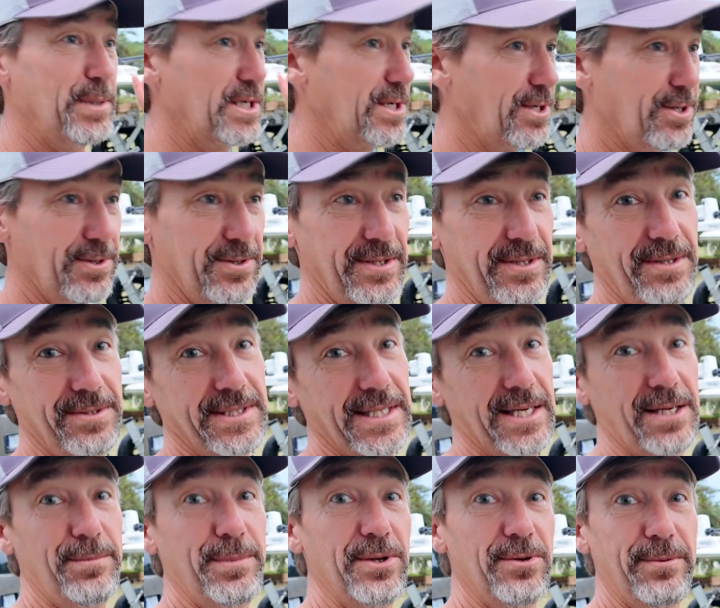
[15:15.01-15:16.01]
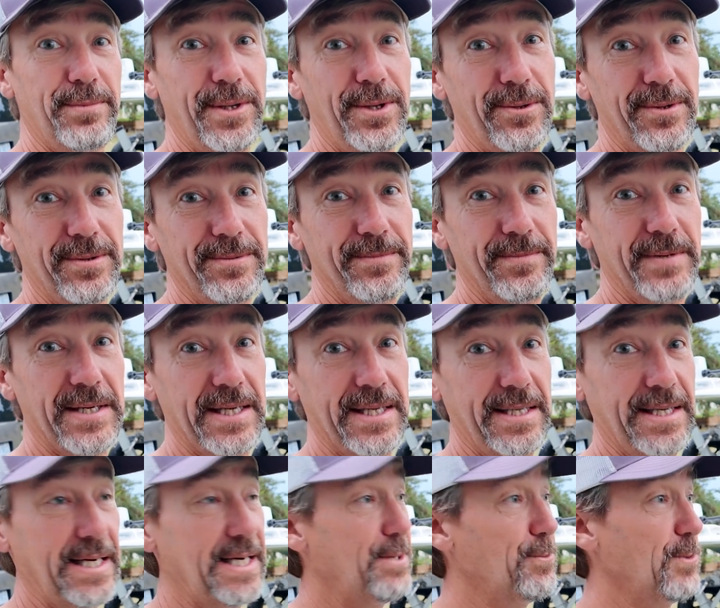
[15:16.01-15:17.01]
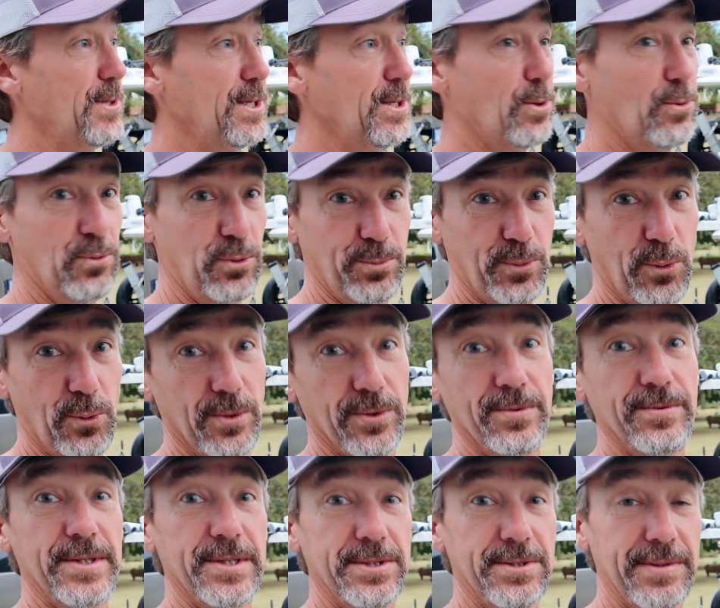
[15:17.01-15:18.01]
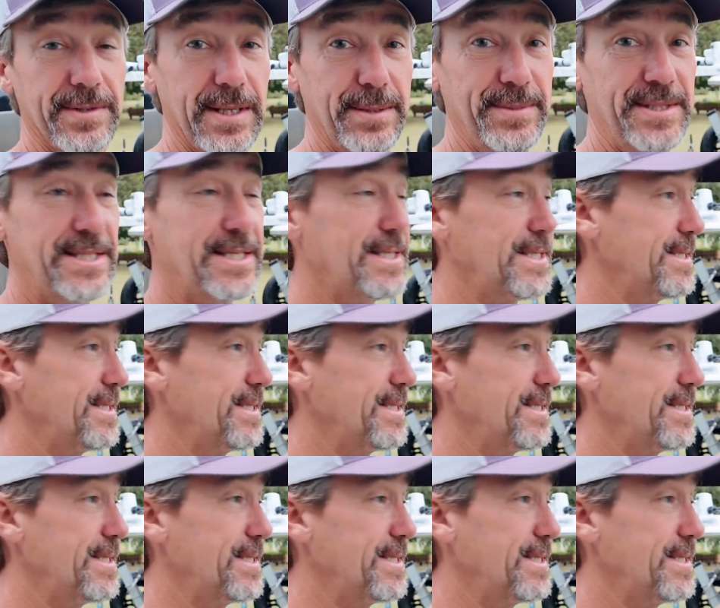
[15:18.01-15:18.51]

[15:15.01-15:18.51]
Minn Kota knows how to build a motor, and they went overboard on this one, let me tell